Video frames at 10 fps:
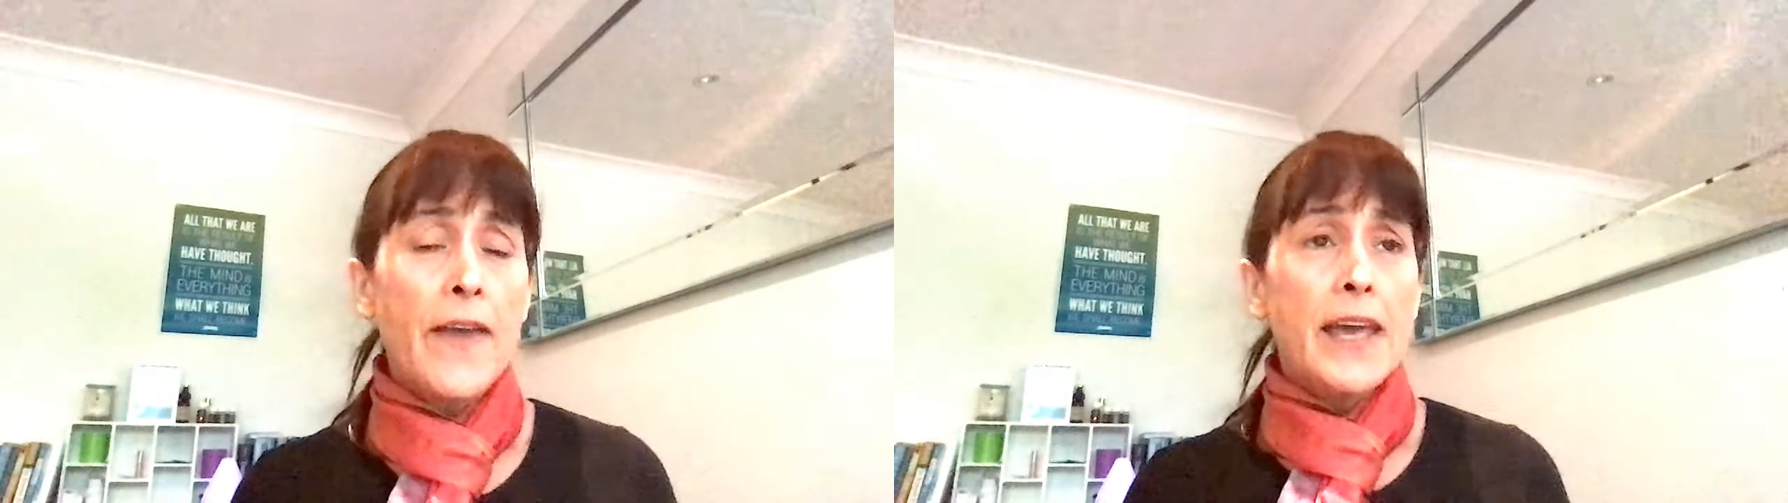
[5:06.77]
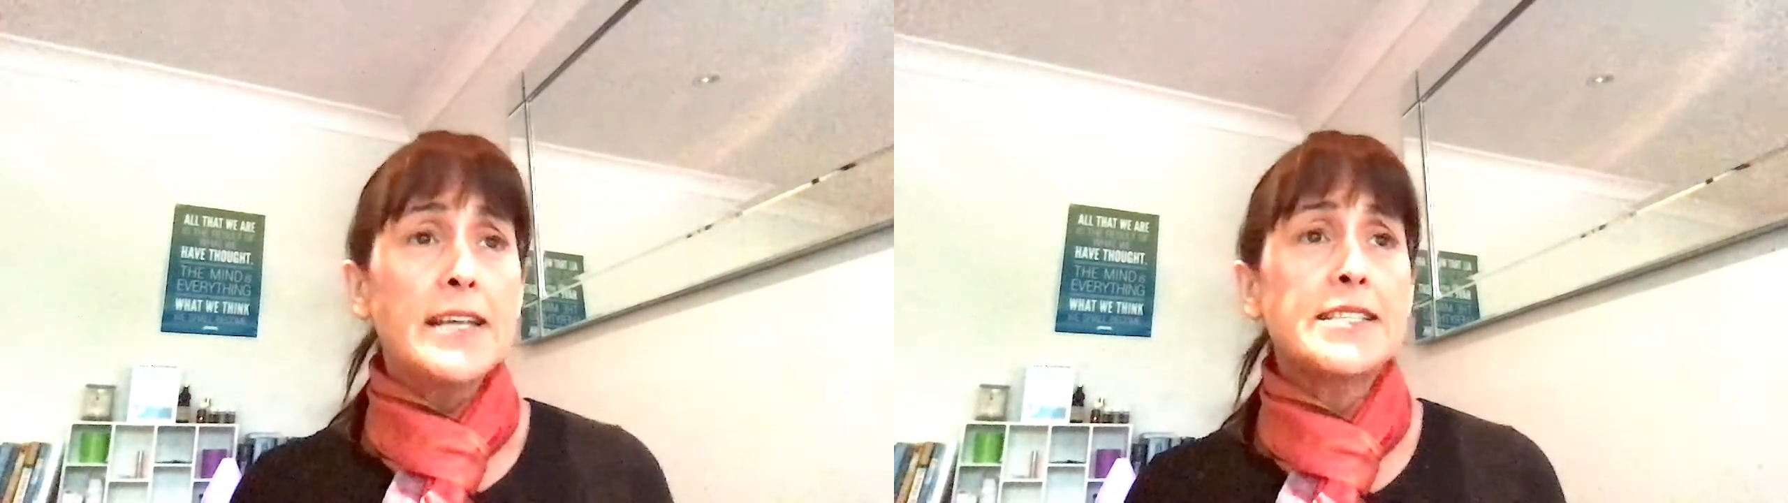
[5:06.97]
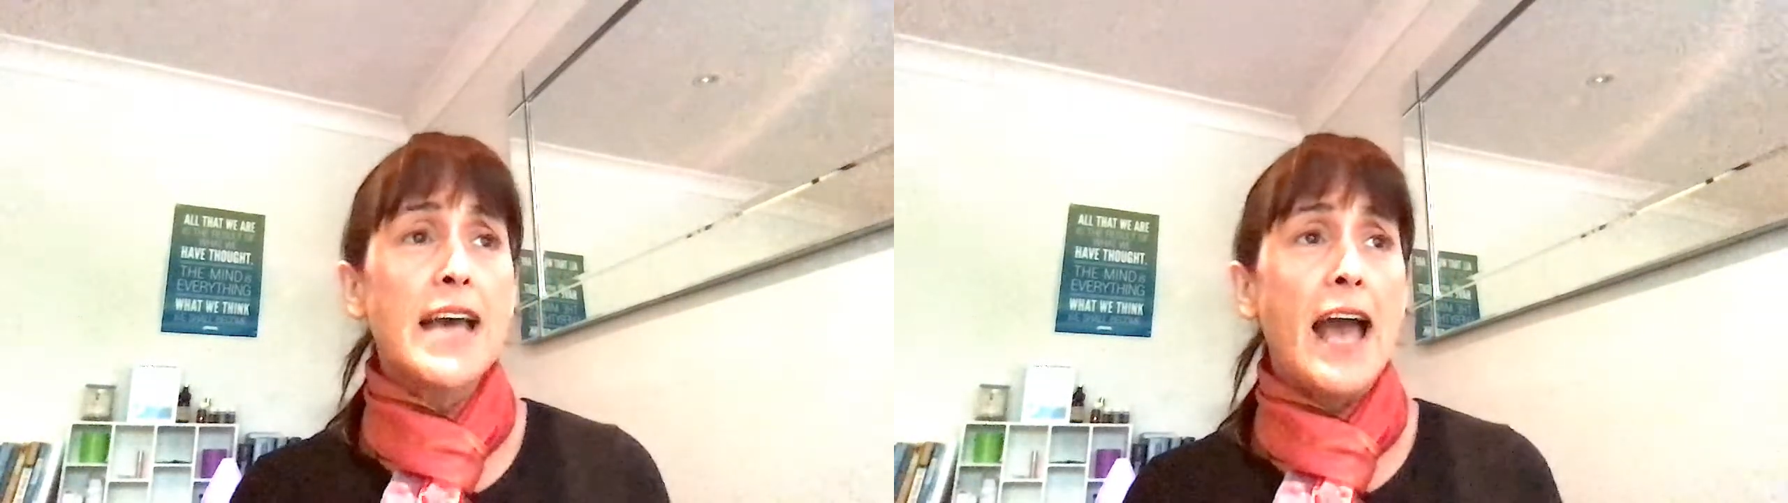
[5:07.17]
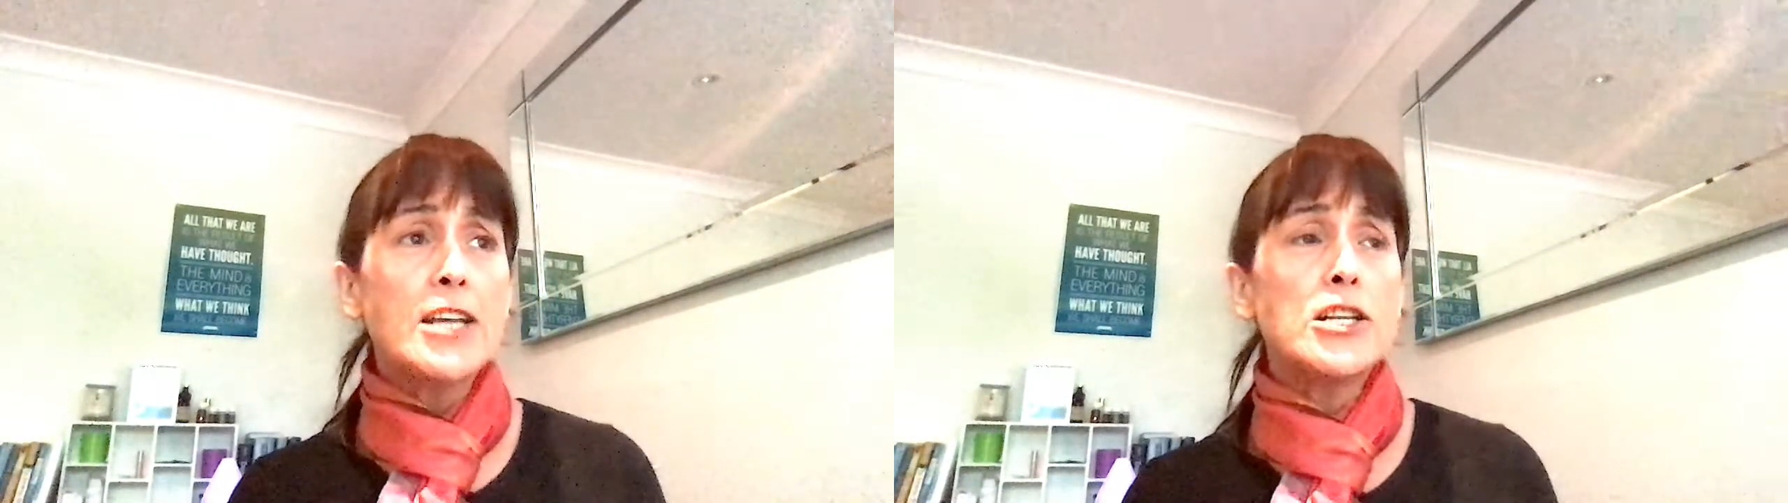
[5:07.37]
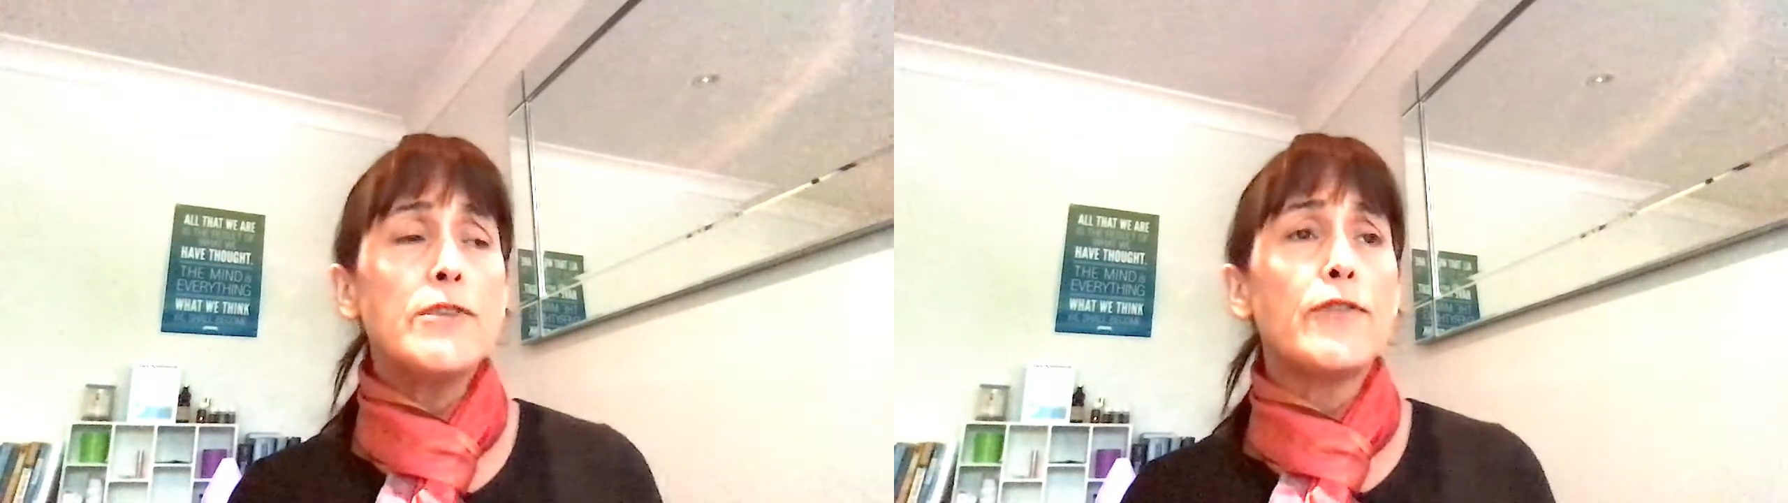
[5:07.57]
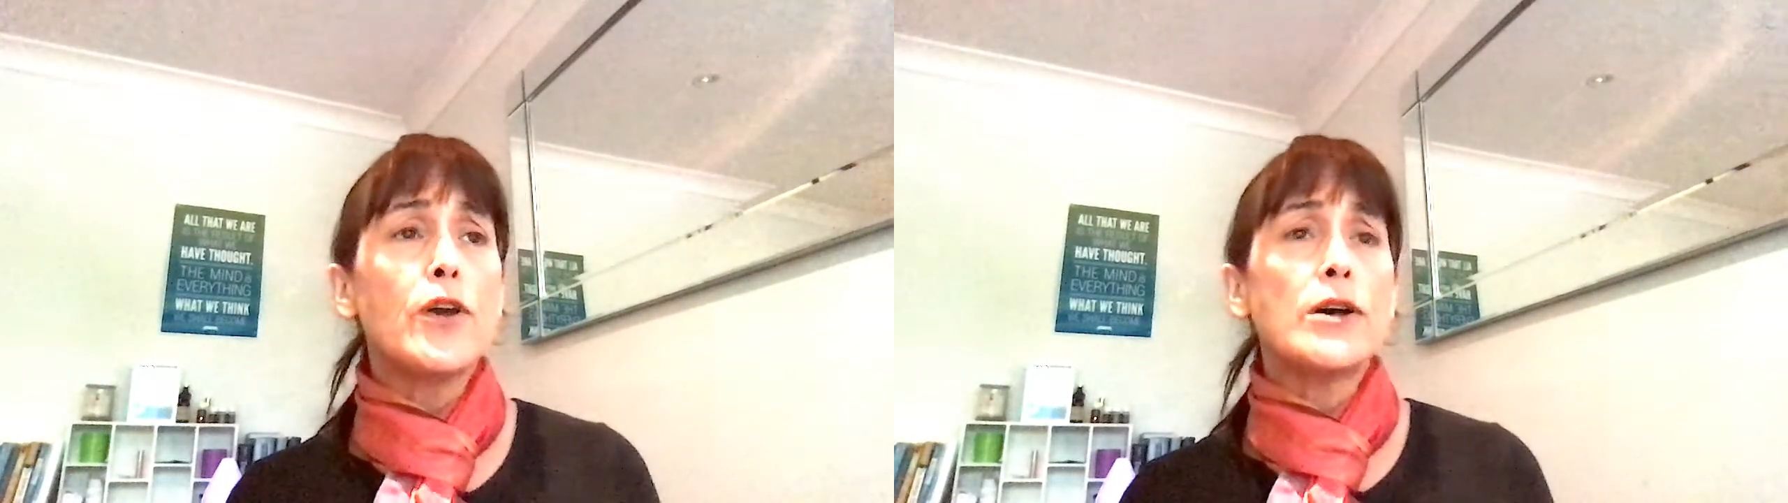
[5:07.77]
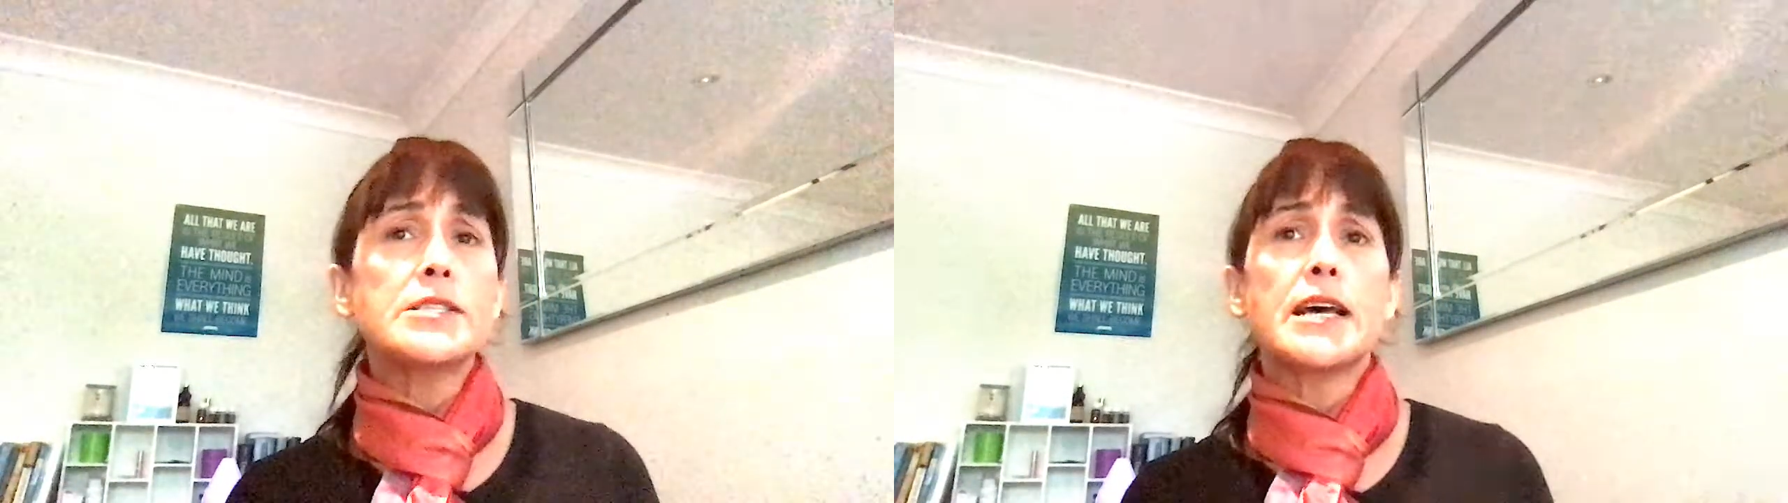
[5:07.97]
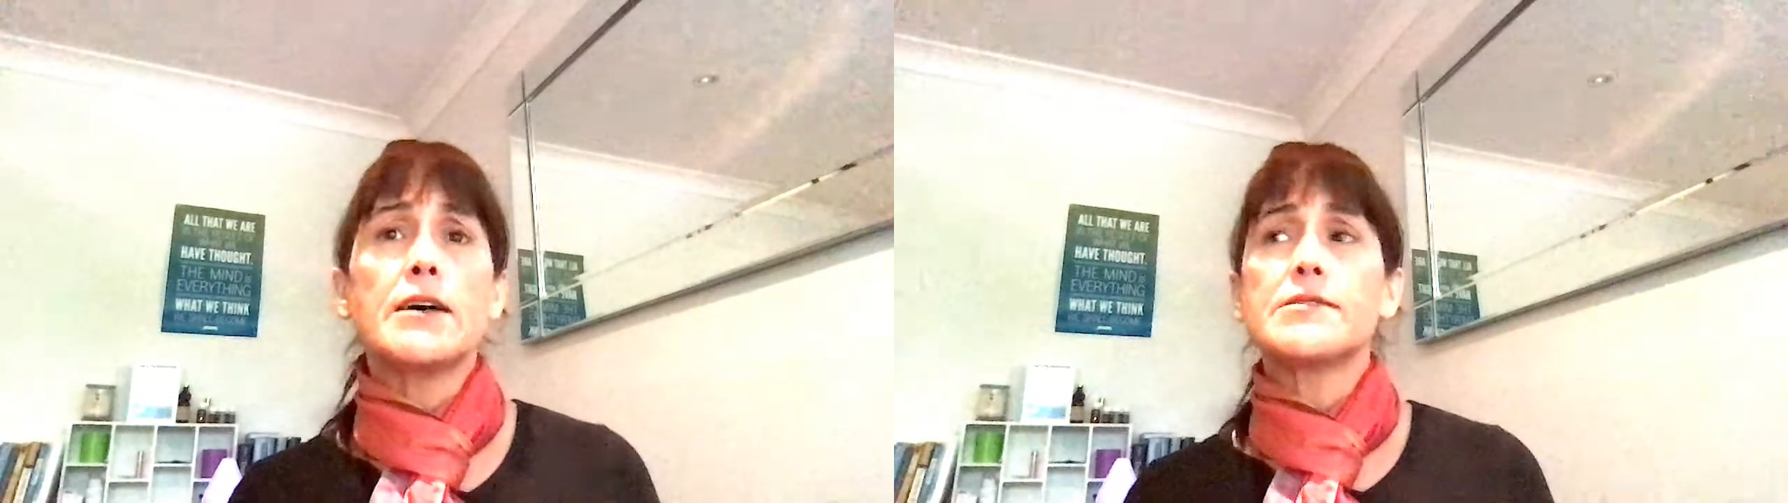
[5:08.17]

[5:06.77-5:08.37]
is to actually view ourselves